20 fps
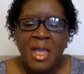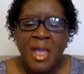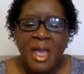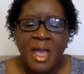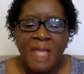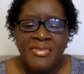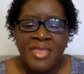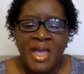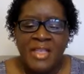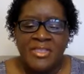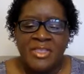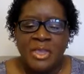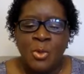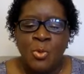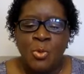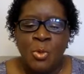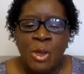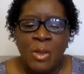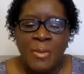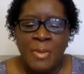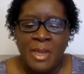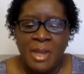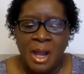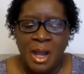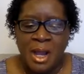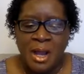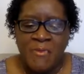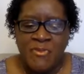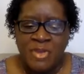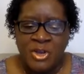And that the women,
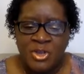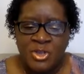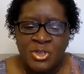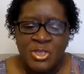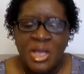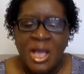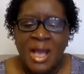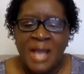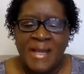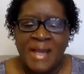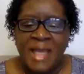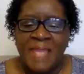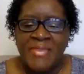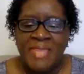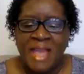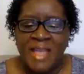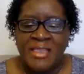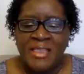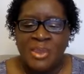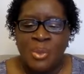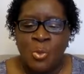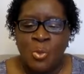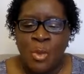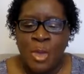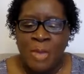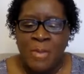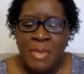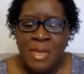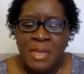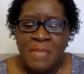verse 9, and that the
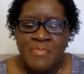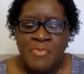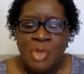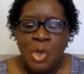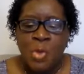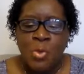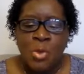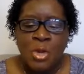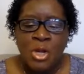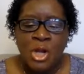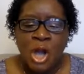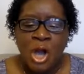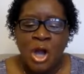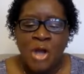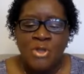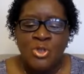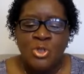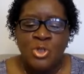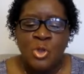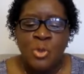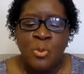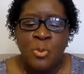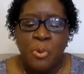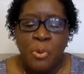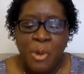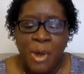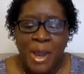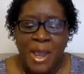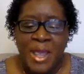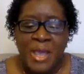women would also
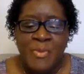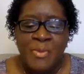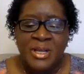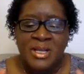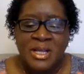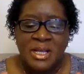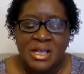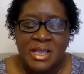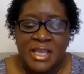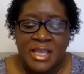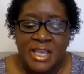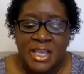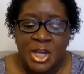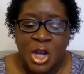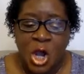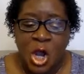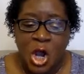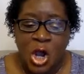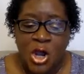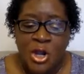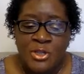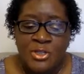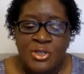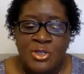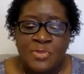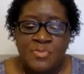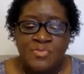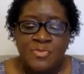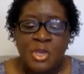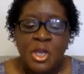pray with clean
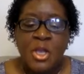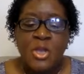hearts,